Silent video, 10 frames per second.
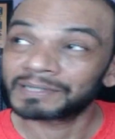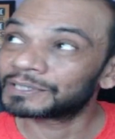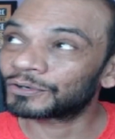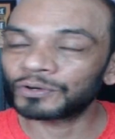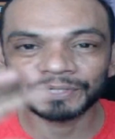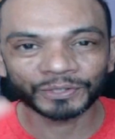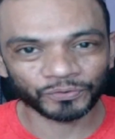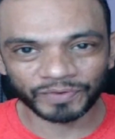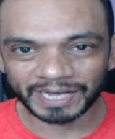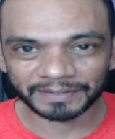There won't be
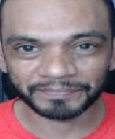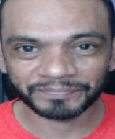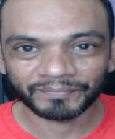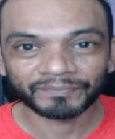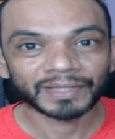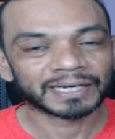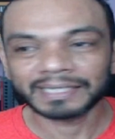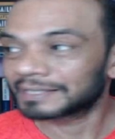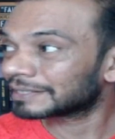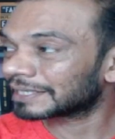no fan.
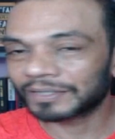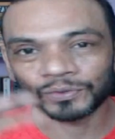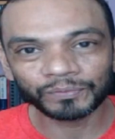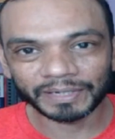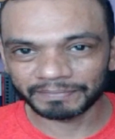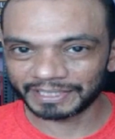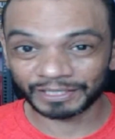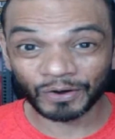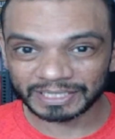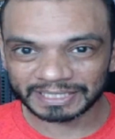The room may be
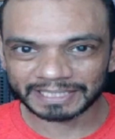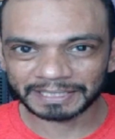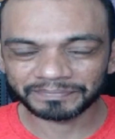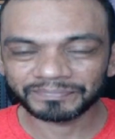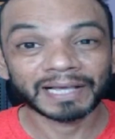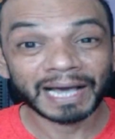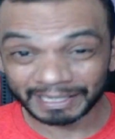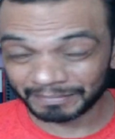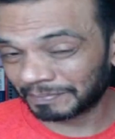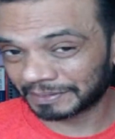noisy. I
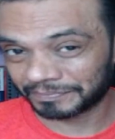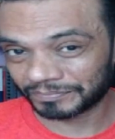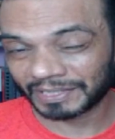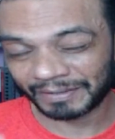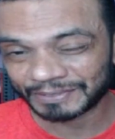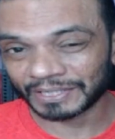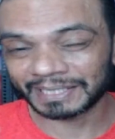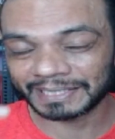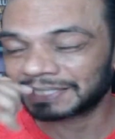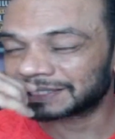remember when I was
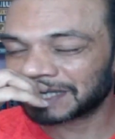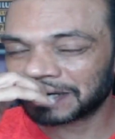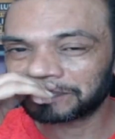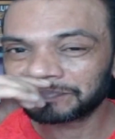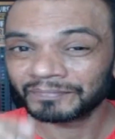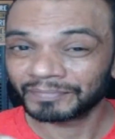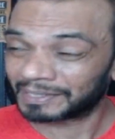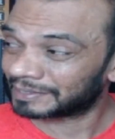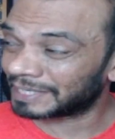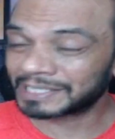writing the exam,
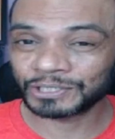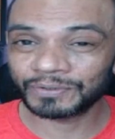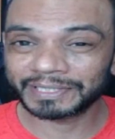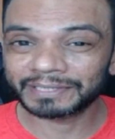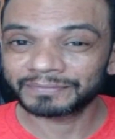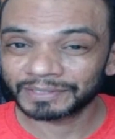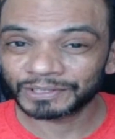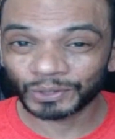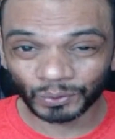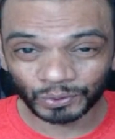next to it,
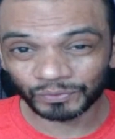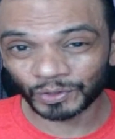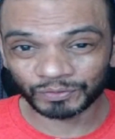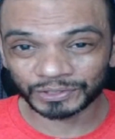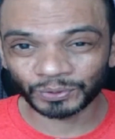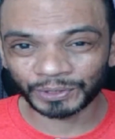the road work was